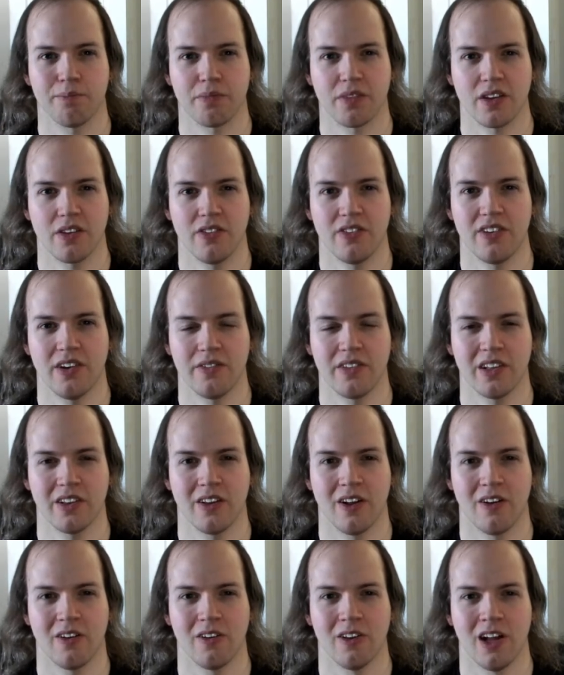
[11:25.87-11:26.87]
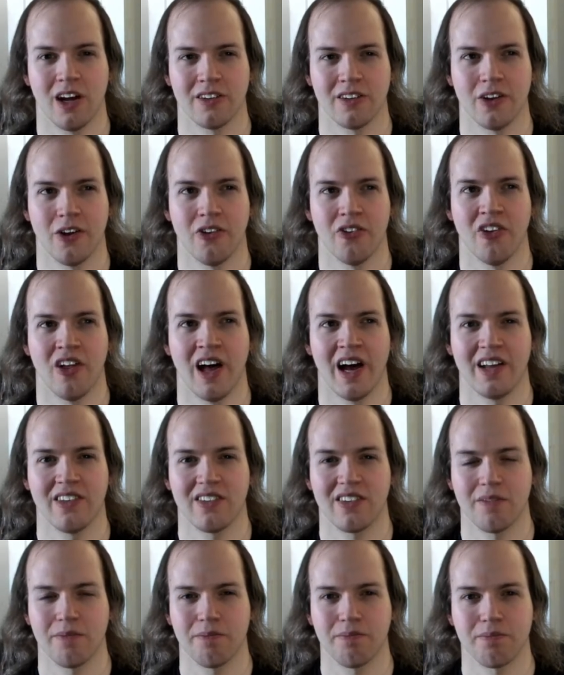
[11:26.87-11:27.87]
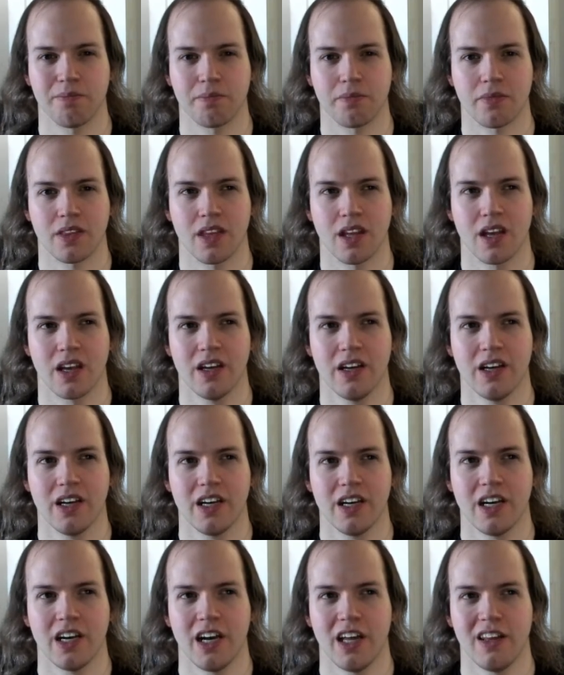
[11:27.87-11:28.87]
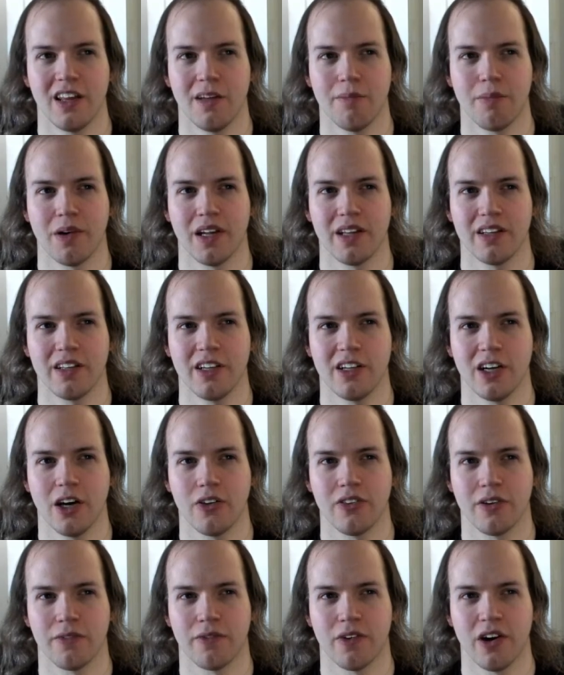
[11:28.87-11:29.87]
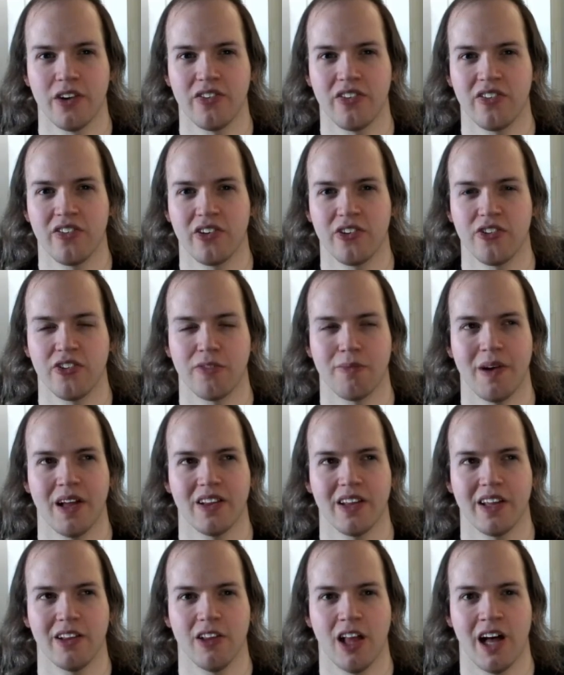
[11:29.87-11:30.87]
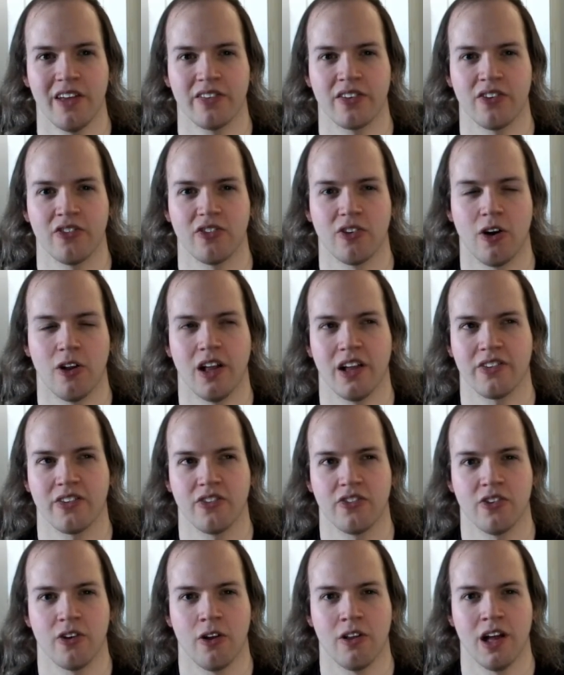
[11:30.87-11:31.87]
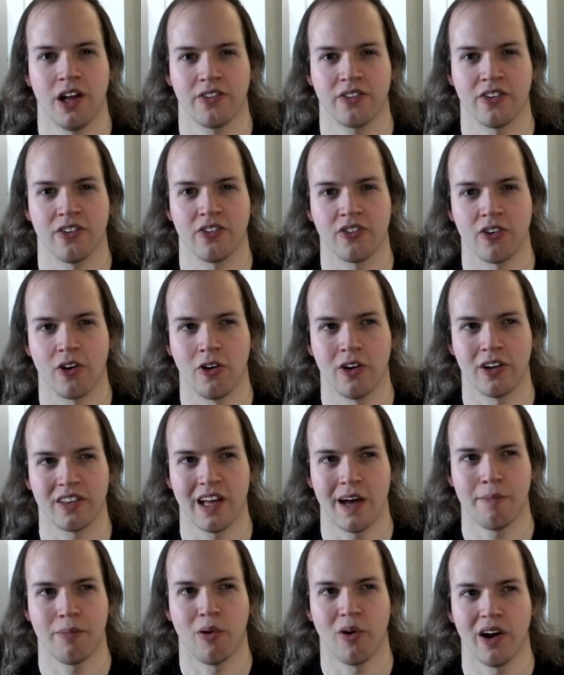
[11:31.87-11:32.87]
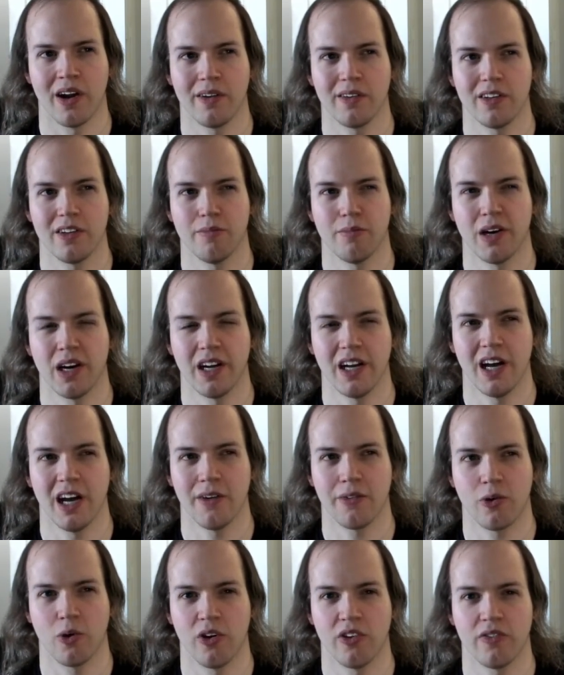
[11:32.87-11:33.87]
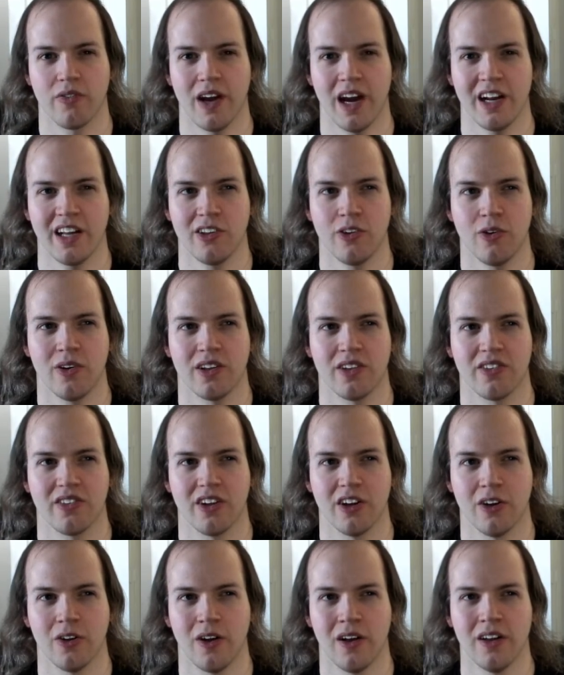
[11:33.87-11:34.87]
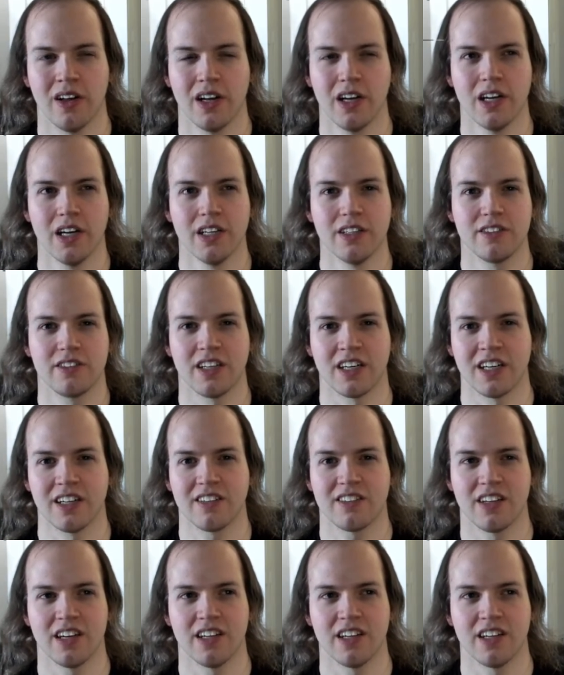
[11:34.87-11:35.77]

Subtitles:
something along those lines. And then, but the verses are just mainly lost control, lost control, lost control at that point. But of course, Eddie doing his little. It's